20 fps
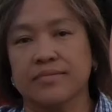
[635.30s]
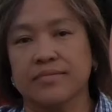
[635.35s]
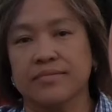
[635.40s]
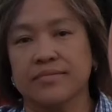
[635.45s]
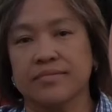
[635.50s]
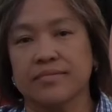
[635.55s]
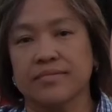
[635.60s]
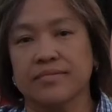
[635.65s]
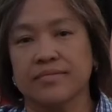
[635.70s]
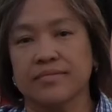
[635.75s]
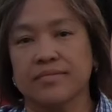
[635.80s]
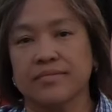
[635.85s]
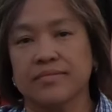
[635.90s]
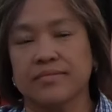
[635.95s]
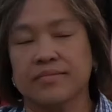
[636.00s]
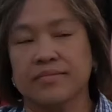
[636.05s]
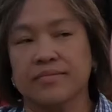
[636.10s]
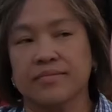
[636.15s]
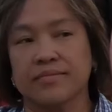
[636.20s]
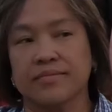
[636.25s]

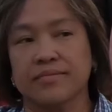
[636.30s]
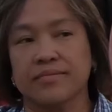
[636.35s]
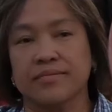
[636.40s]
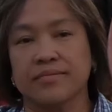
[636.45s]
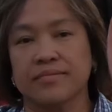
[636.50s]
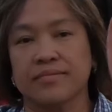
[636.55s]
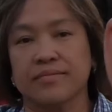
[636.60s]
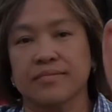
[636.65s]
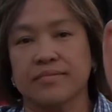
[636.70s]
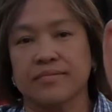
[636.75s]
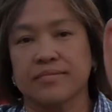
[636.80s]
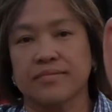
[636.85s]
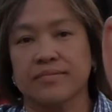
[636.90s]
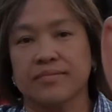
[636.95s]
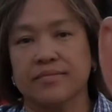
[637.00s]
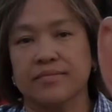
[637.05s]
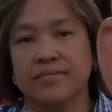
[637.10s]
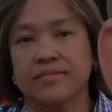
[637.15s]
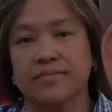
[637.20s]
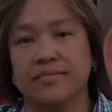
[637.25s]

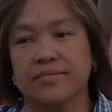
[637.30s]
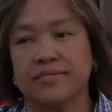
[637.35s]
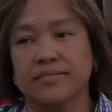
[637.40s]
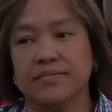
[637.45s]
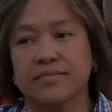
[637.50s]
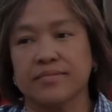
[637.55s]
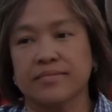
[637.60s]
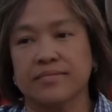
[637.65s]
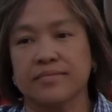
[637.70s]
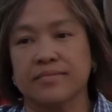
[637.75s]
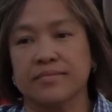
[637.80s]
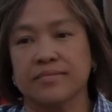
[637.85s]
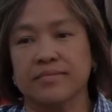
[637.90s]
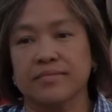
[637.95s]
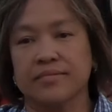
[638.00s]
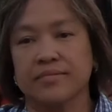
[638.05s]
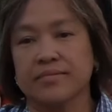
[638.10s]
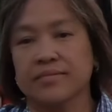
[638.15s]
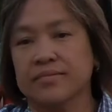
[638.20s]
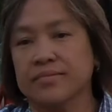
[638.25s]

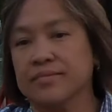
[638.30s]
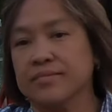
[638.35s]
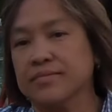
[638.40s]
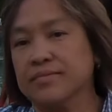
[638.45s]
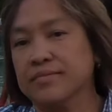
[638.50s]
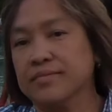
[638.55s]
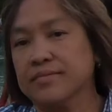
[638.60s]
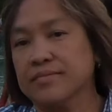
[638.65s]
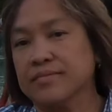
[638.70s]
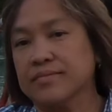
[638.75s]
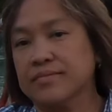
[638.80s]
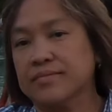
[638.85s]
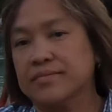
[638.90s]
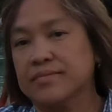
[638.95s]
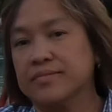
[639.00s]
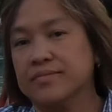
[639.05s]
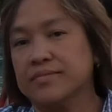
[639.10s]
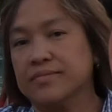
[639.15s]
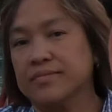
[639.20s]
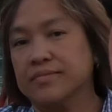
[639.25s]

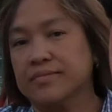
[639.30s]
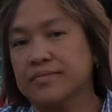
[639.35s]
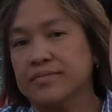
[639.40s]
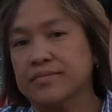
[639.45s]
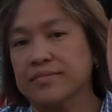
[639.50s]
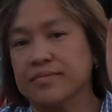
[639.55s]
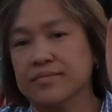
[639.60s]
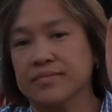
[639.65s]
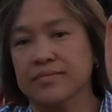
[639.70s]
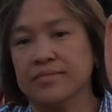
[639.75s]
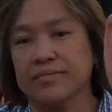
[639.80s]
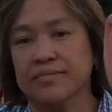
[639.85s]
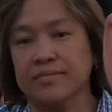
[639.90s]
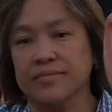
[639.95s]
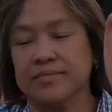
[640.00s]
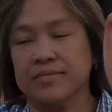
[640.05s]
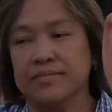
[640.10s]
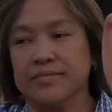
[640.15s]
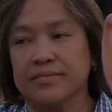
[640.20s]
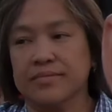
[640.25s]

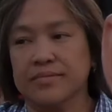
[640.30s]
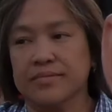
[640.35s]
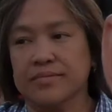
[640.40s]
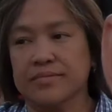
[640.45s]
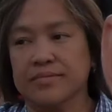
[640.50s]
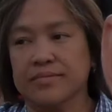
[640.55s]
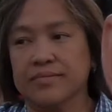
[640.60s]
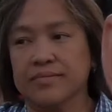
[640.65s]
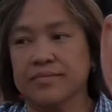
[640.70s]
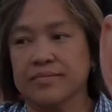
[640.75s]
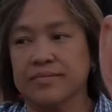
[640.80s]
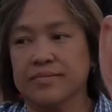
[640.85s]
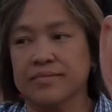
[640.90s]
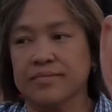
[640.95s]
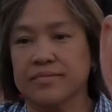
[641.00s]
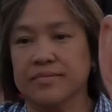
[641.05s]
This person isn't speaking.